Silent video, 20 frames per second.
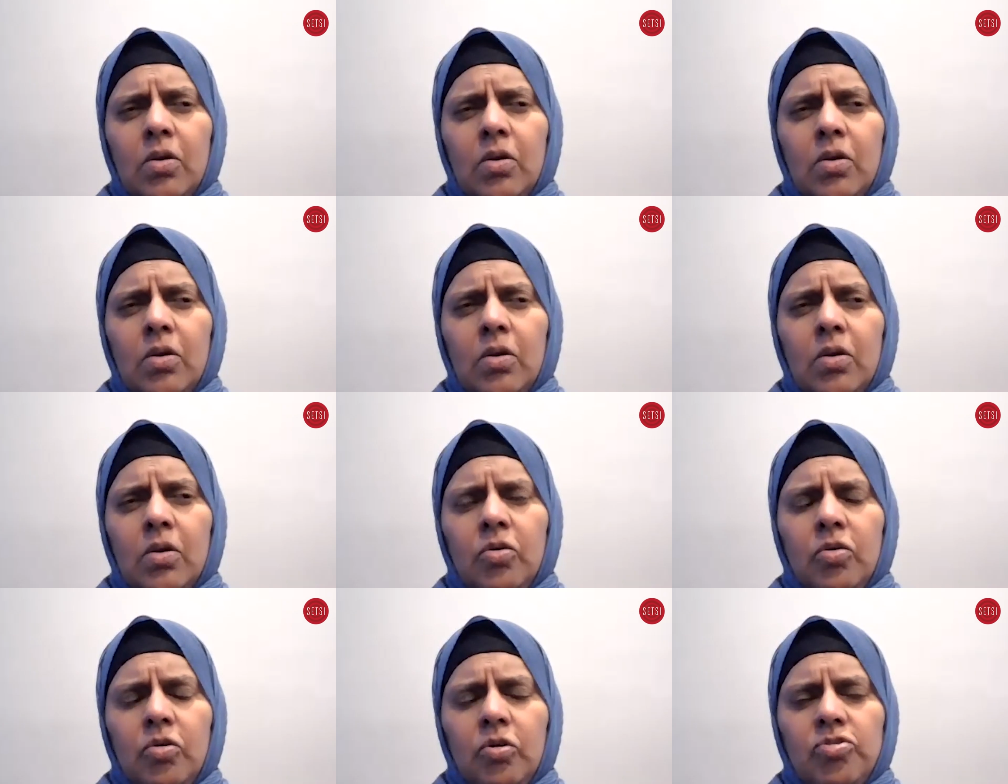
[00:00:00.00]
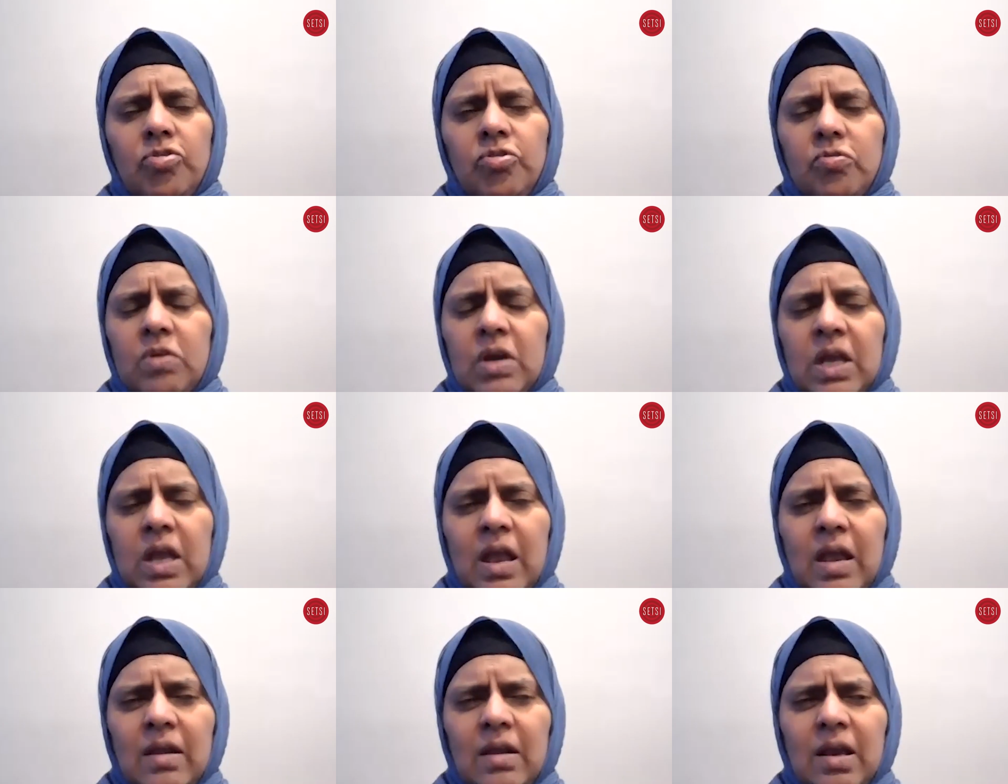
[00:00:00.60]
nurturing
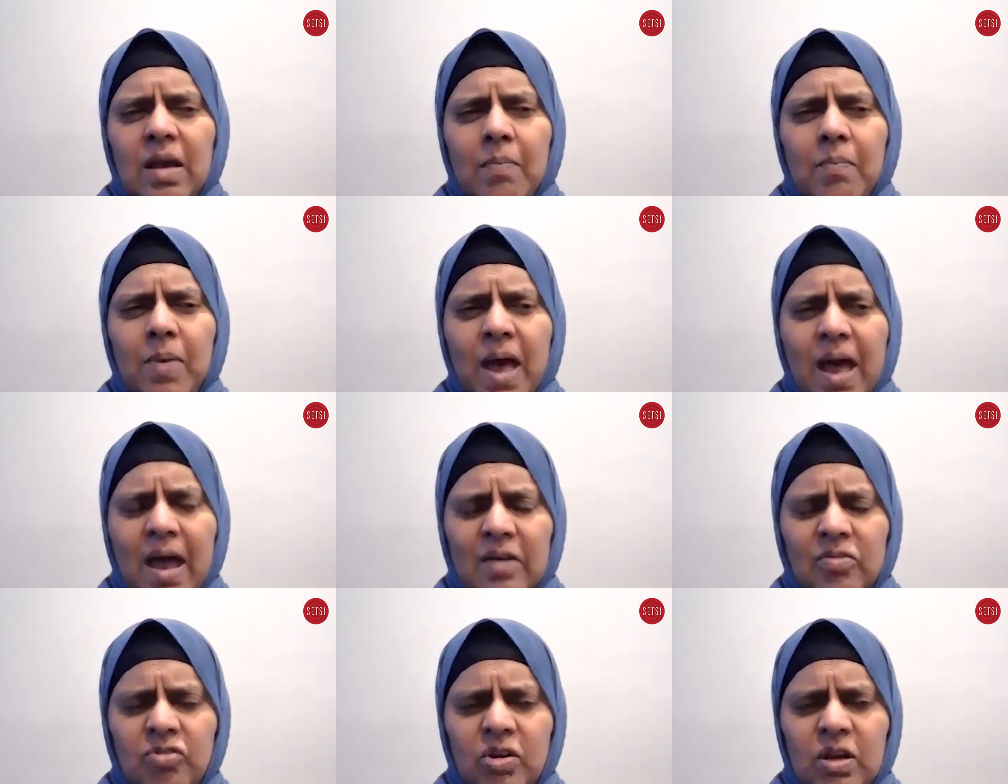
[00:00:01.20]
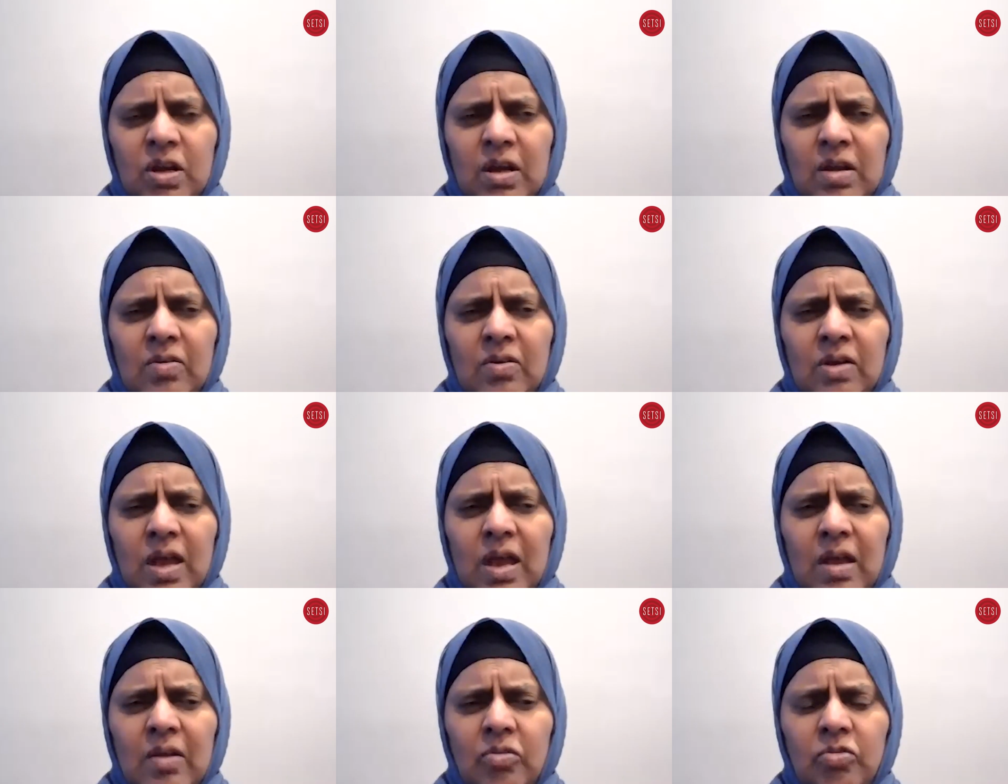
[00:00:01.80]
and compassionate
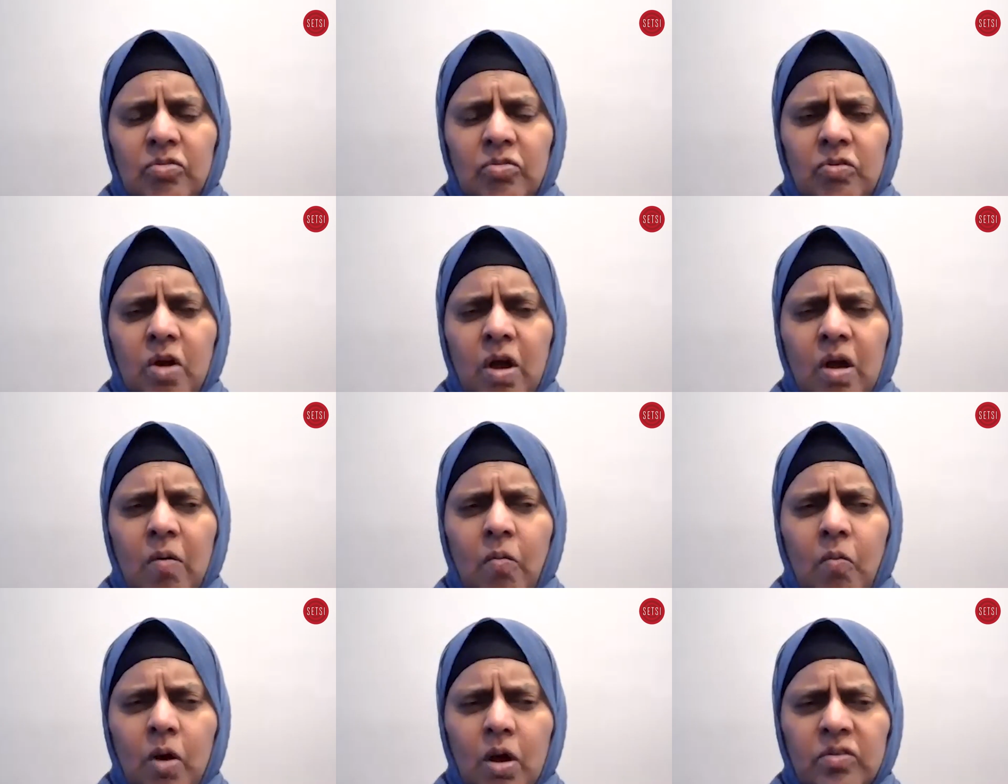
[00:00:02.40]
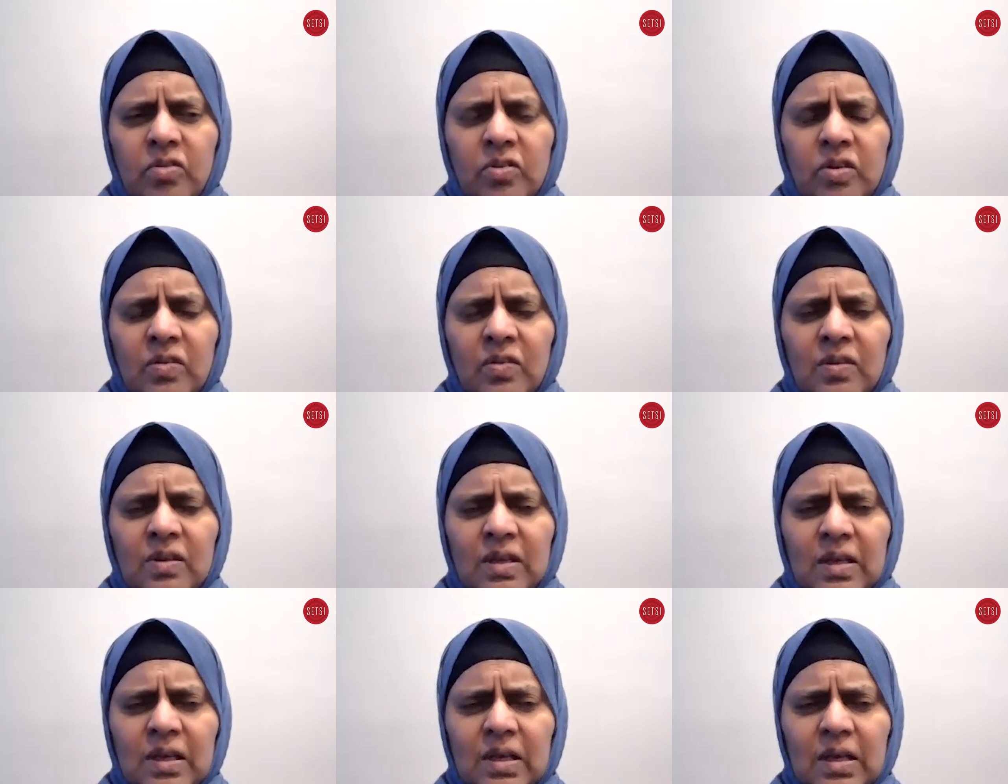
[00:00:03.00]
and do not want to
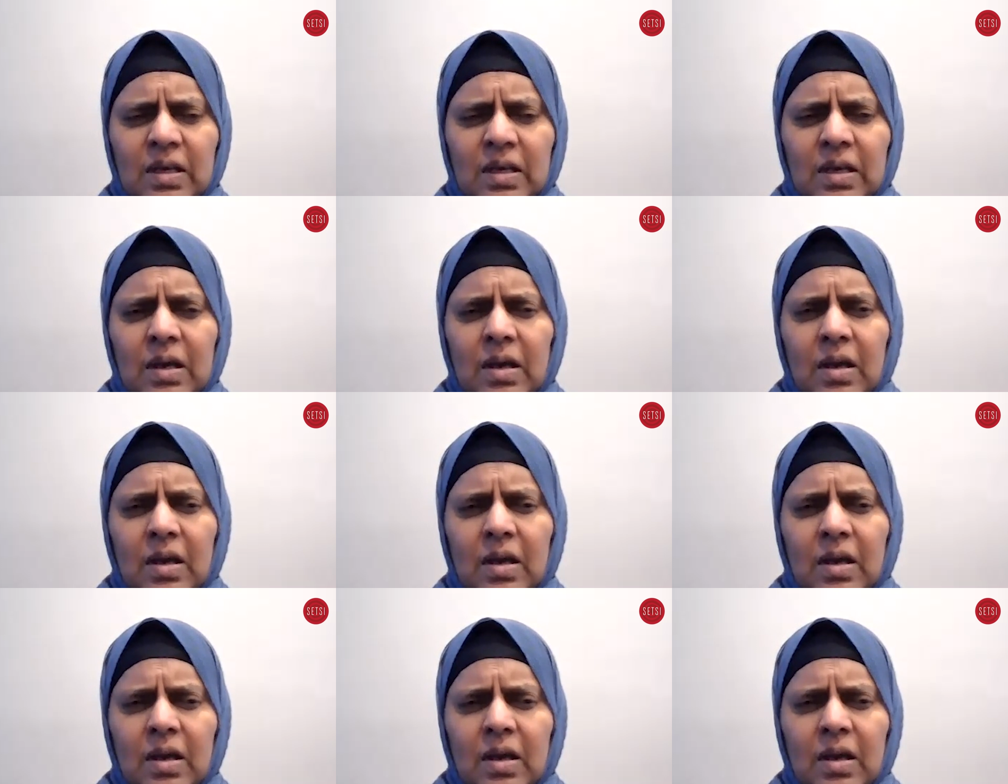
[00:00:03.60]
see